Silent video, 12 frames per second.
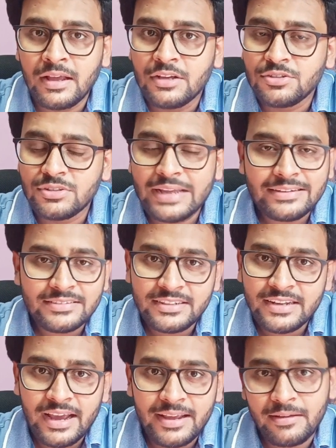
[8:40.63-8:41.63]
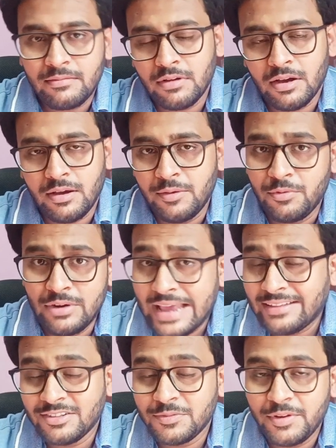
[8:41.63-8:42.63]
So that's it, guys. If you
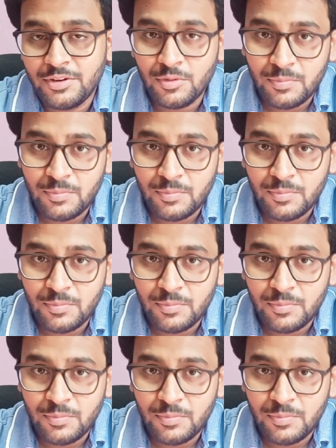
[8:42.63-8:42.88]
like this video,